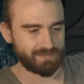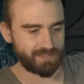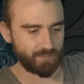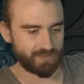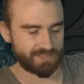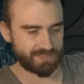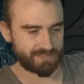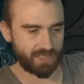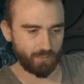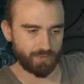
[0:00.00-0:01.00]
Okay, what is this?
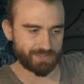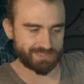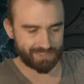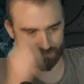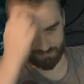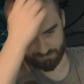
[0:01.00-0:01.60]
Ah, oh, we're not dead.